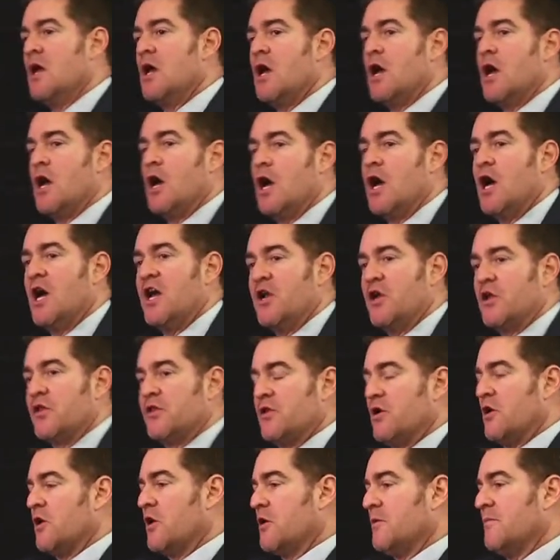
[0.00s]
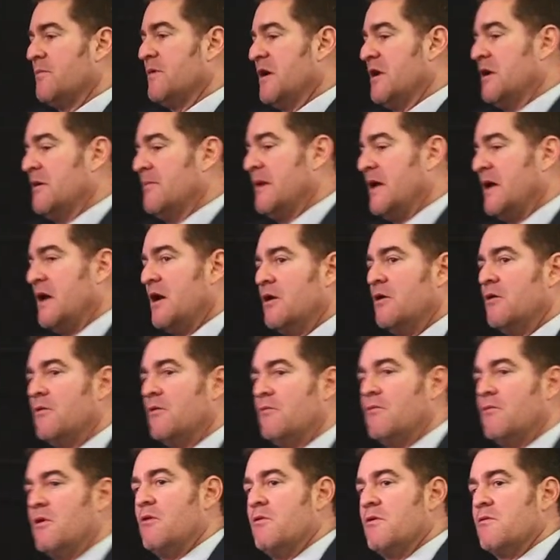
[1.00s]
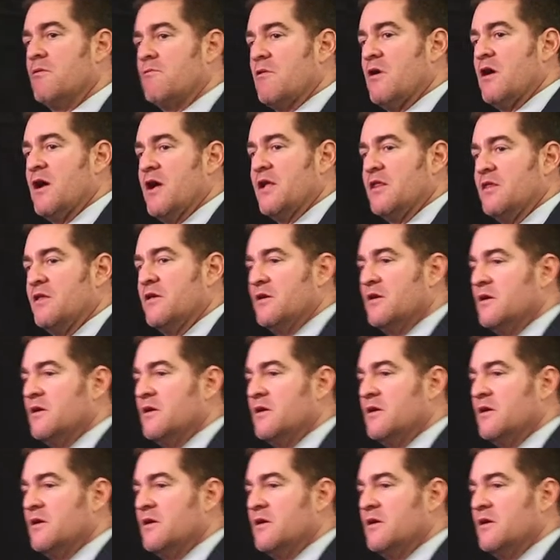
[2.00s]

Uh, and I'll talk a bit about what went right,